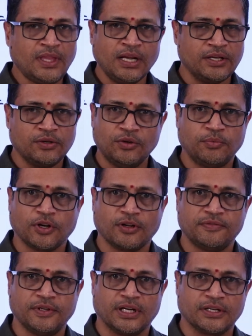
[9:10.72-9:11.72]
I hope all
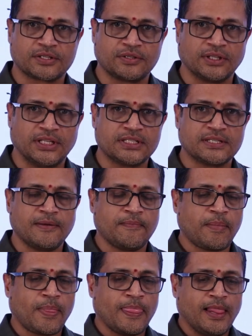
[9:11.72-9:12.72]
of you understood this.
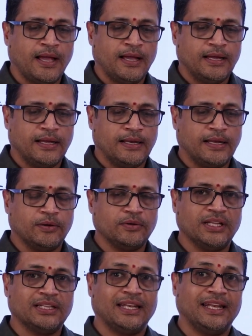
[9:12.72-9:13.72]
Now
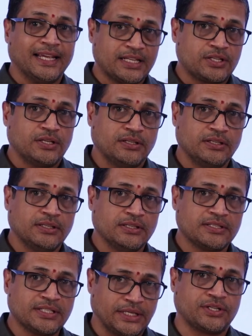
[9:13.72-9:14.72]
in the next
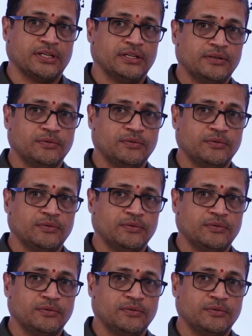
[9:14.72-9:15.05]
session,